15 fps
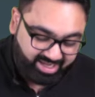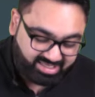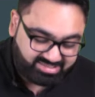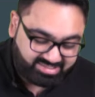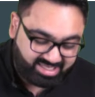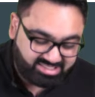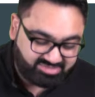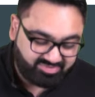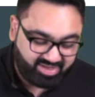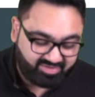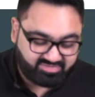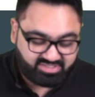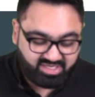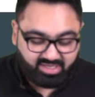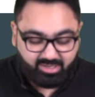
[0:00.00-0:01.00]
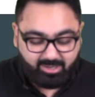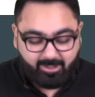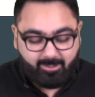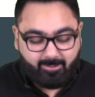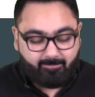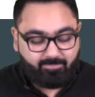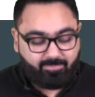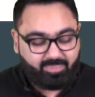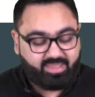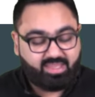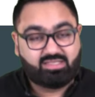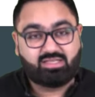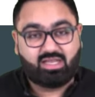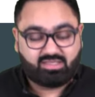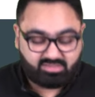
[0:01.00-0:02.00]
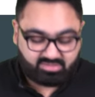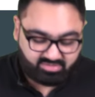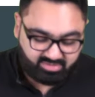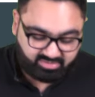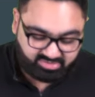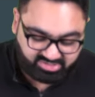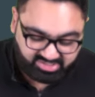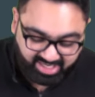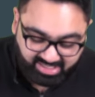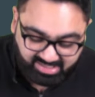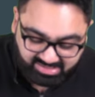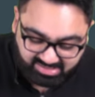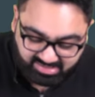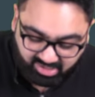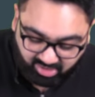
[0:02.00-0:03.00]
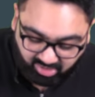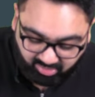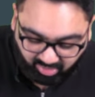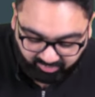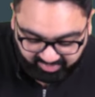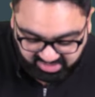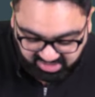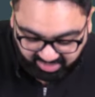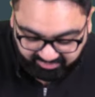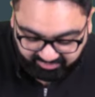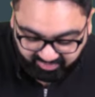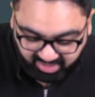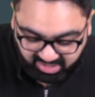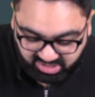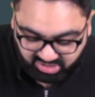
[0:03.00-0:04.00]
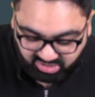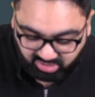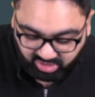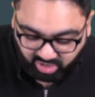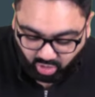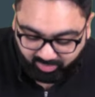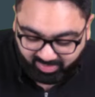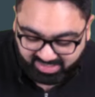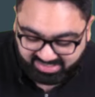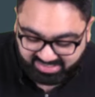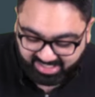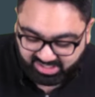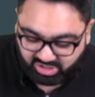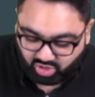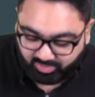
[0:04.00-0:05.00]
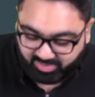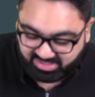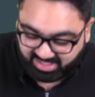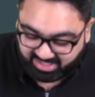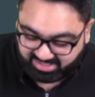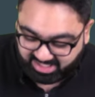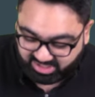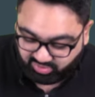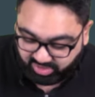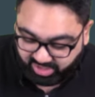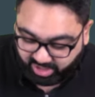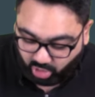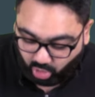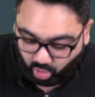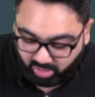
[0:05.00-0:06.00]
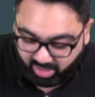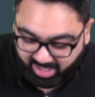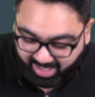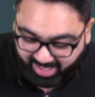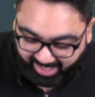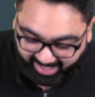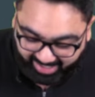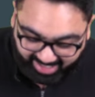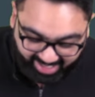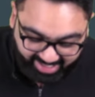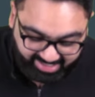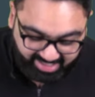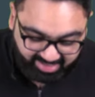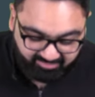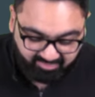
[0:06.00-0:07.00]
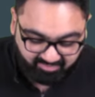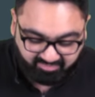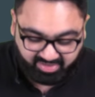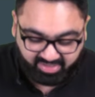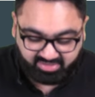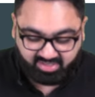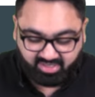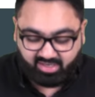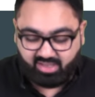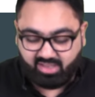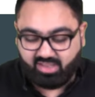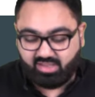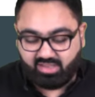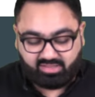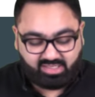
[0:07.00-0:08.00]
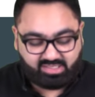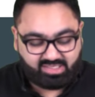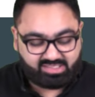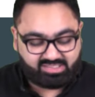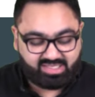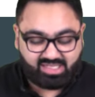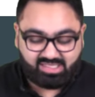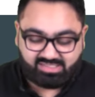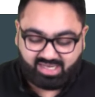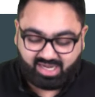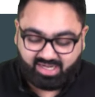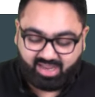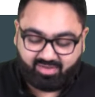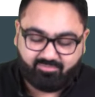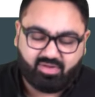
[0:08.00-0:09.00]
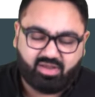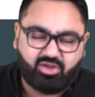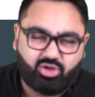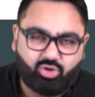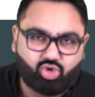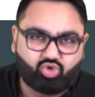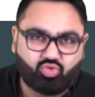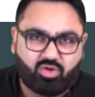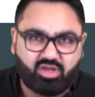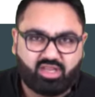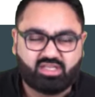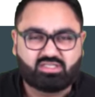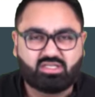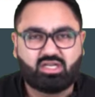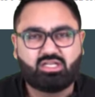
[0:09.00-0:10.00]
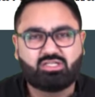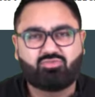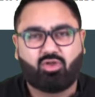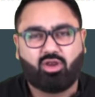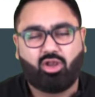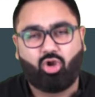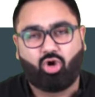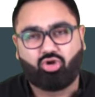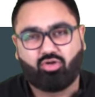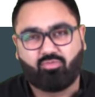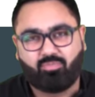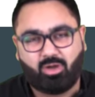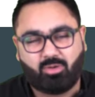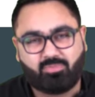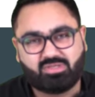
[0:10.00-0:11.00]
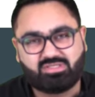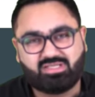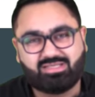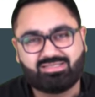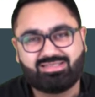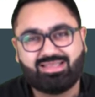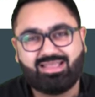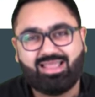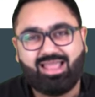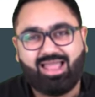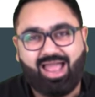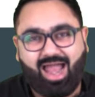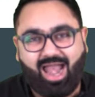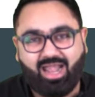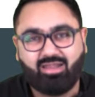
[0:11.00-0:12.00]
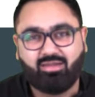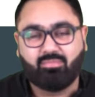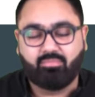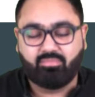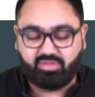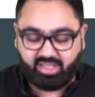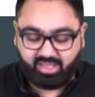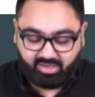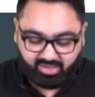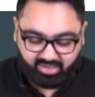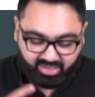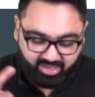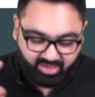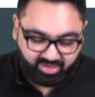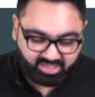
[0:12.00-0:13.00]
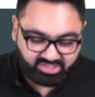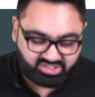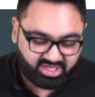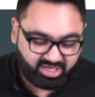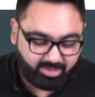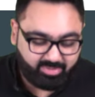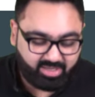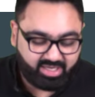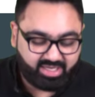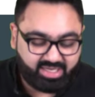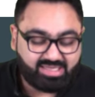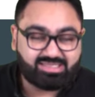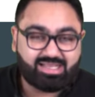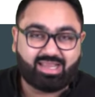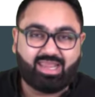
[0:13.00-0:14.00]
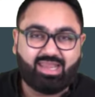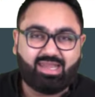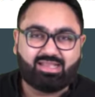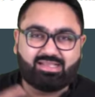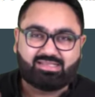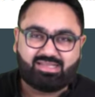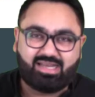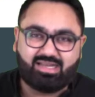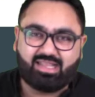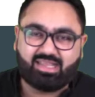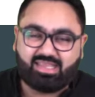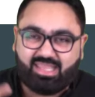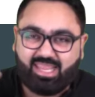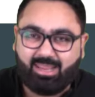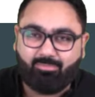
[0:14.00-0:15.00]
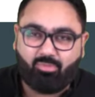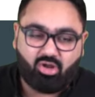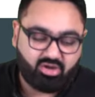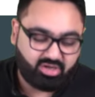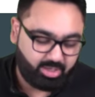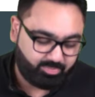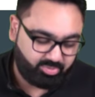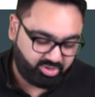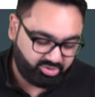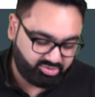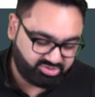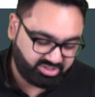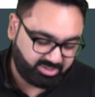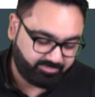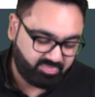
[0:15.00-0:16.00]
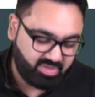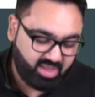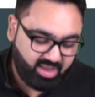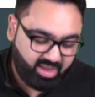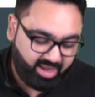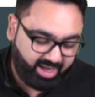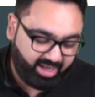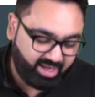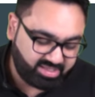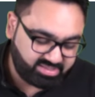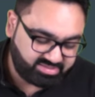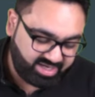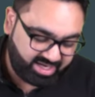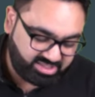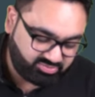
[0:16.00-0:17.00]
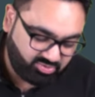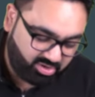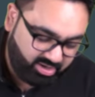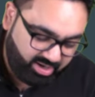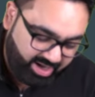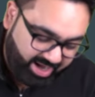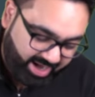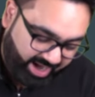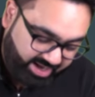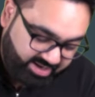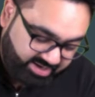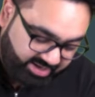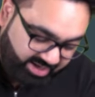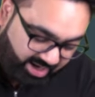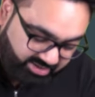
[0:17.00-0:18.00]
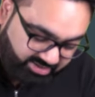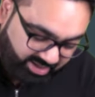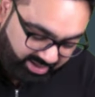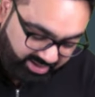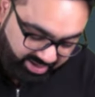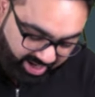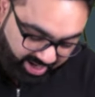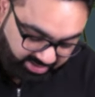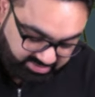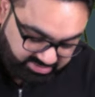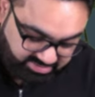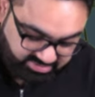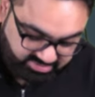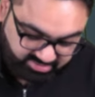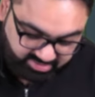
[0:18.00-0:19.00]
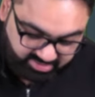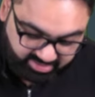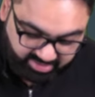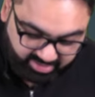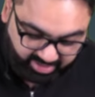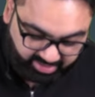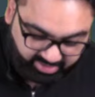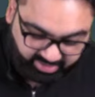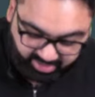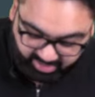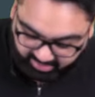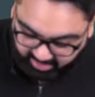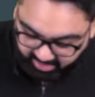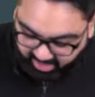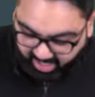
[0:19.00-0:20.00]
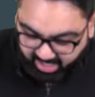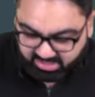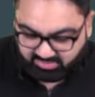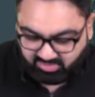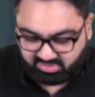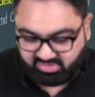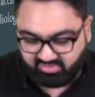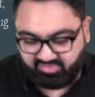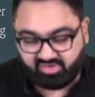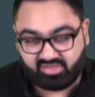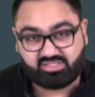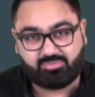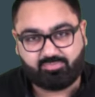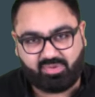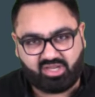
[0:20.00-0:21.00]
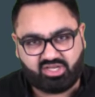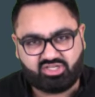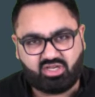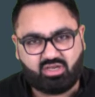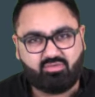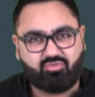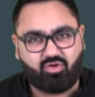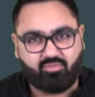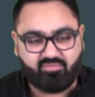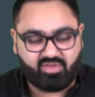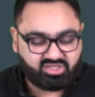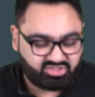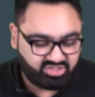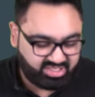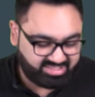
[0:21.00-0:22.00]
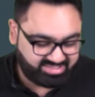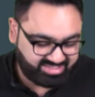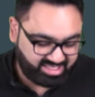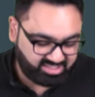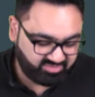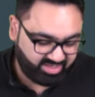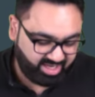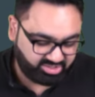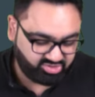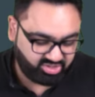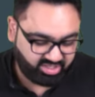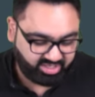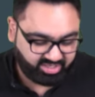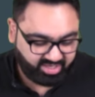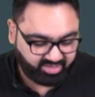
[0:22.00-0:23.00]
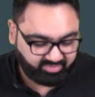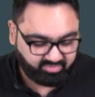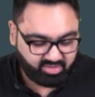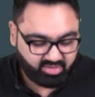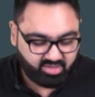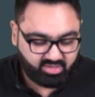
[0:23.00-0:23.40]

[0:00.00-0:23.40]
HeLa cells we have seen these are cells which are first human cells to be successfully cloned in 1953. These are cells that have been used for research for a lot of purposes and their interesting abilities again as I said they keep on reproducing. HeLa stands for Henrietta Lacks. Henrietta Lacks was the first patient from which these cells were actually derived.